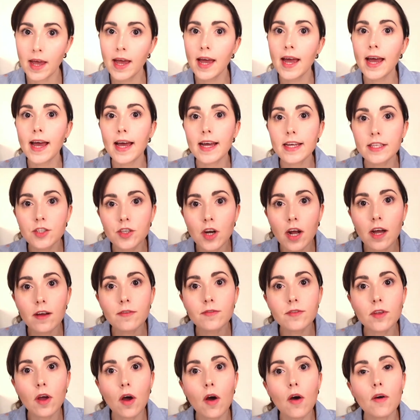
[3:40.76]
A
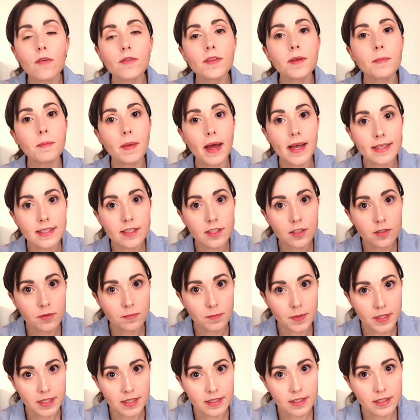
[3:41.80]
draft of the
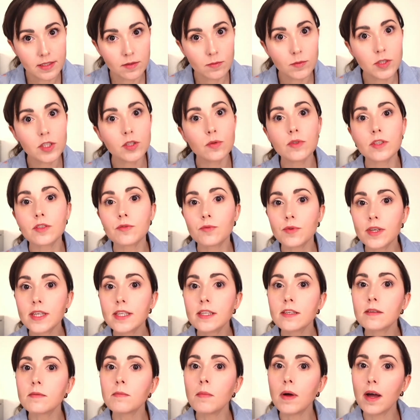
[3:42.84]
masterpiece, which was
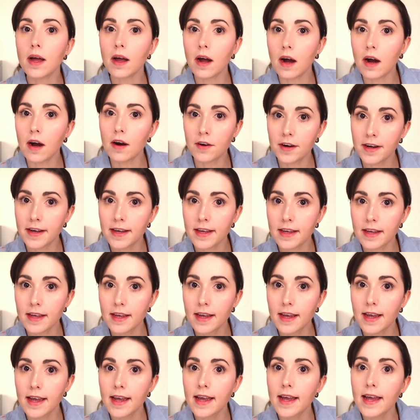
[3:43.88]
written by Harry,
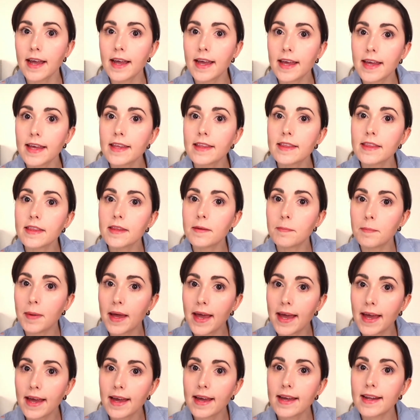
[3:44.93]
in the
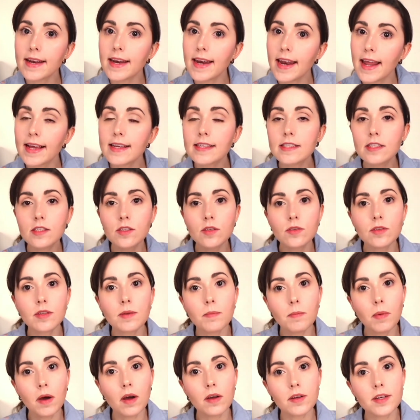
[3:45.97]
bag next to the
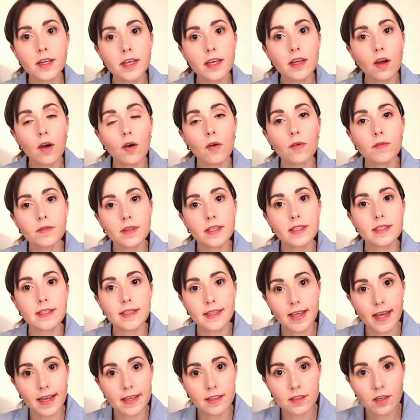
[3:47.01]
body of this
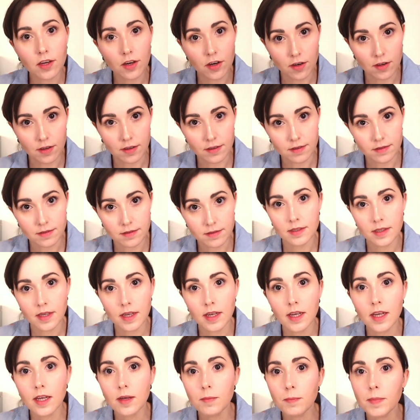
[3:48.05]
dead girl.
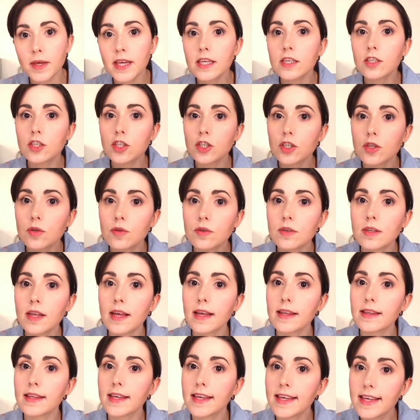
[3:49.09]
Being sure
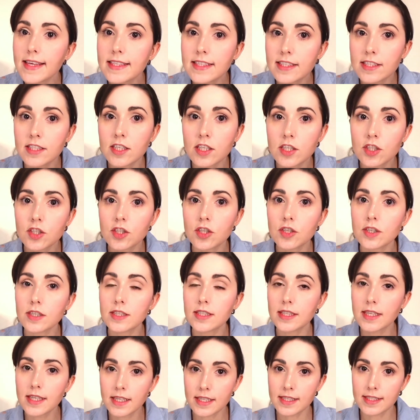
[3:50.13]
that his teacher is
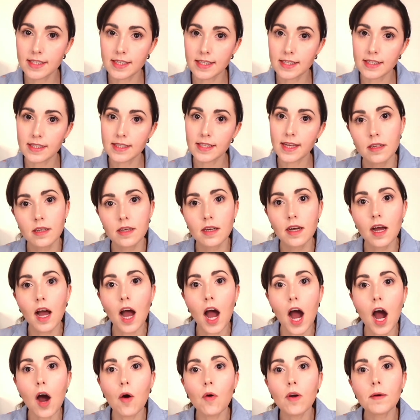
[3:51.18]
innocent,
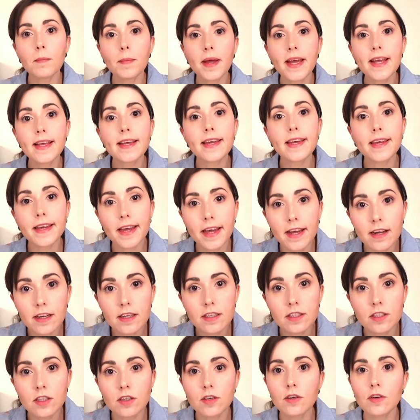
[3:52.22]
our main
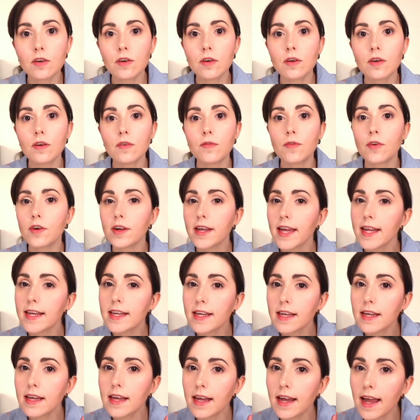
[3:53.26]
character,
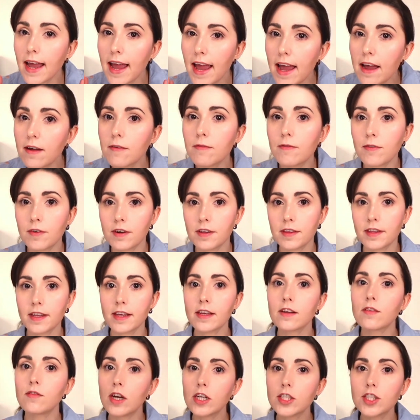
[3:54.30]
forgetting
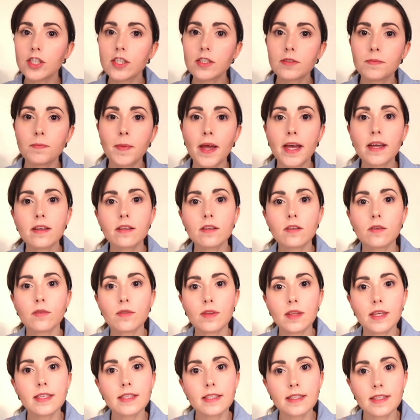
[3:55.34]
everything, rushes back to
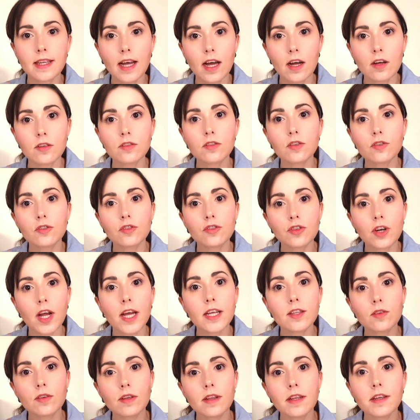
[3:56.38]
this town to try
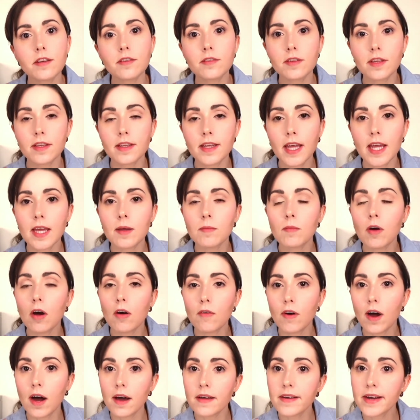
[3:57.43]
to clear the name of
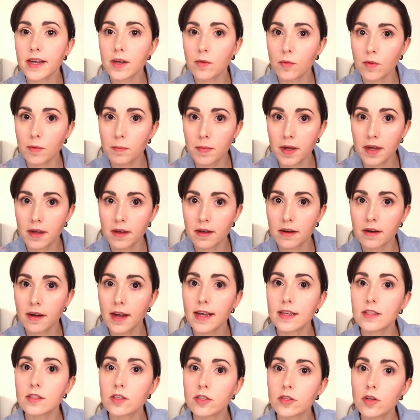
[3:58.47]
Harry Quebert
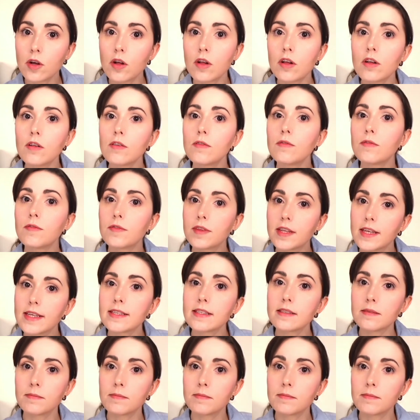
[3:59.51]
and solve this